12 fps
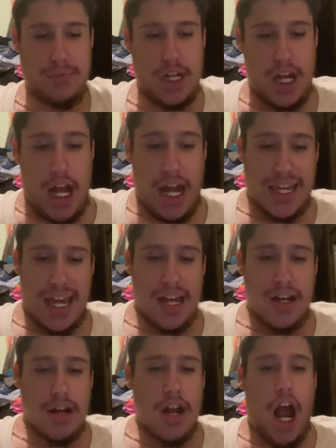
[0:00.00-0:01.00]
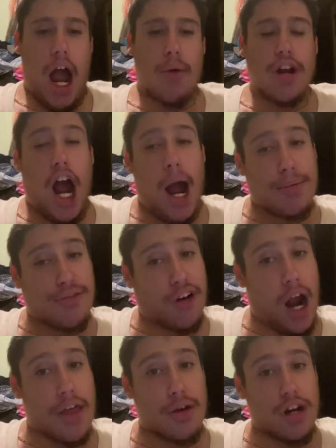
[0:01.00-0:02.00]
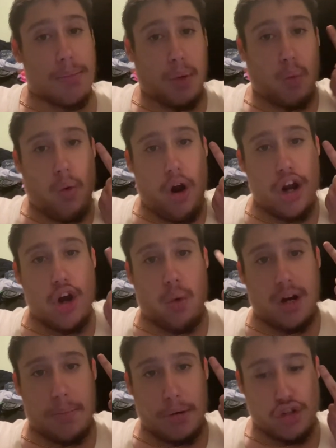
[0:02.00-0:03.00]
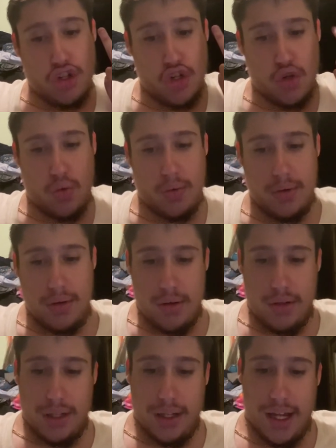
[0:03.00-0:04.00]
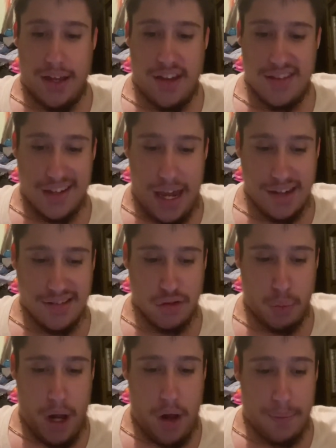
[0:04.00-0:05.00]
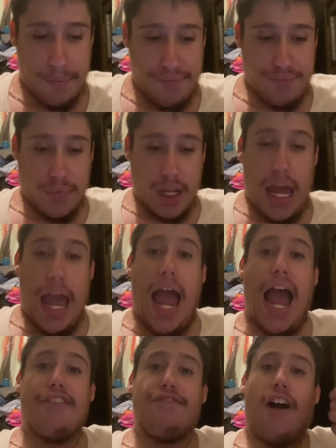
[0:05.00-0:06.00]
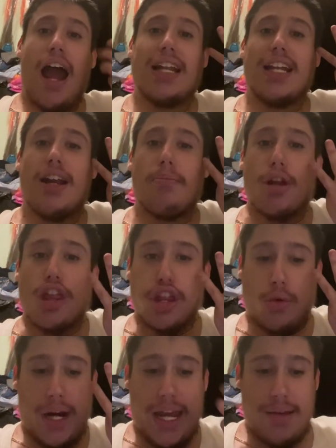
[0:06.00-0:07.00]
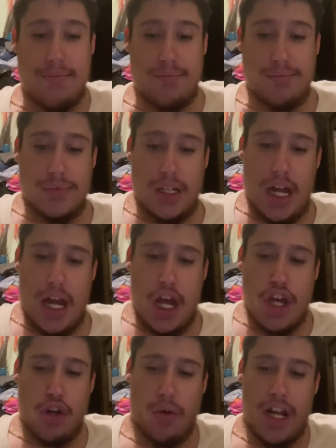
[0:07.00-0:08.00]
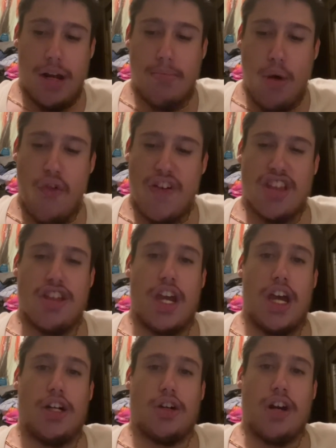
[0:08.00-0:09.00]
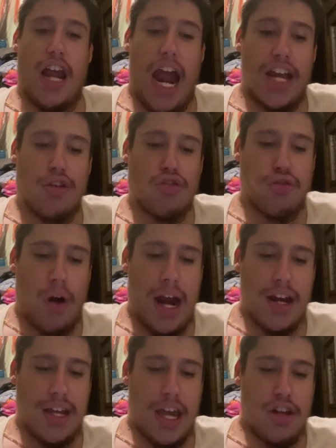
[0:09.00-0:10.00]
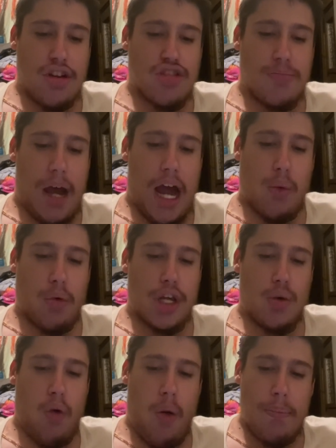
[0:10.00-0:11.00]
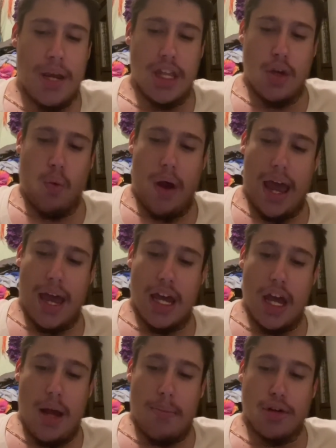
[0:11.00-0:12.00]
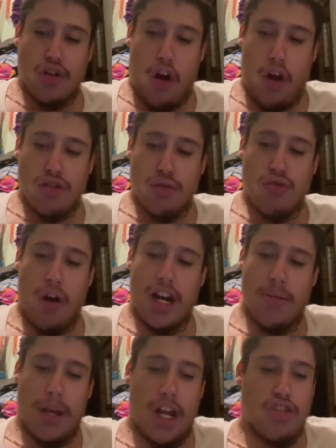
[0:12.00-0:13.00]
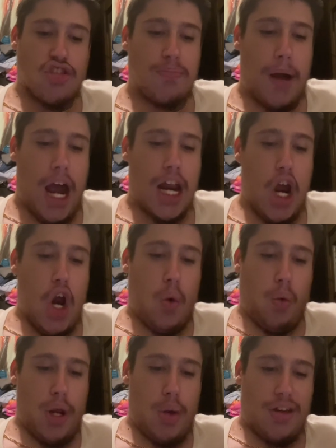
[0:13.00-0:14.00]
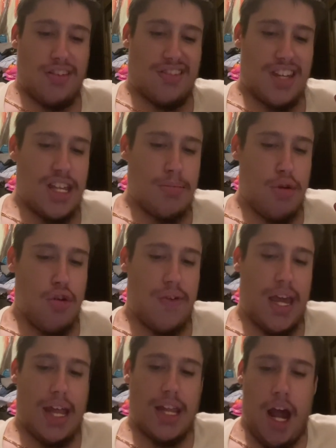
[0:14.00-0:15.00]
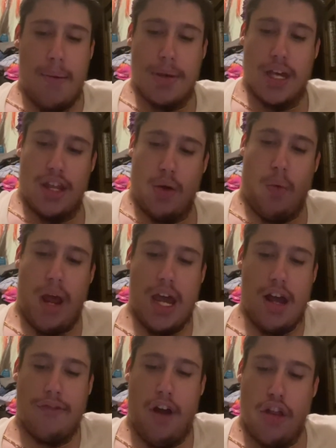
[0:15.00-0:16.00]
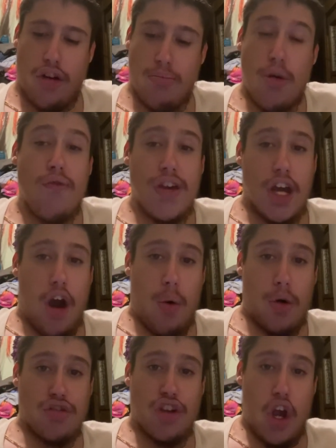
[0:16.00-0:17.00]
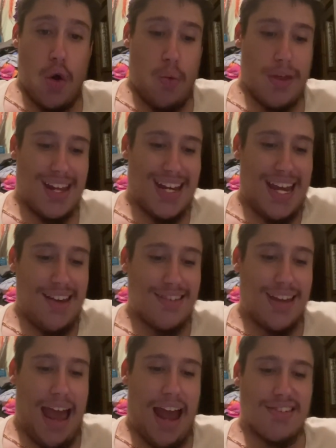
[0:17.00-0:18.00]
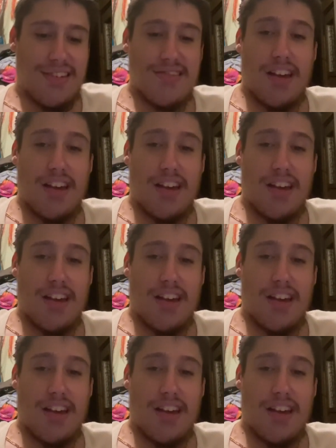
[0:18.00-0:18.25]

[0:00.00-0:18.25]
Again, I would opt for either number 1 or number 2 in this case as well. And finally, number 3, you're in a movie theater and you're trying to get in a spot where you won't be in the way, but you're also trying to be in a spot where you can see the movie and not be in the way of other moviegoers within easy access of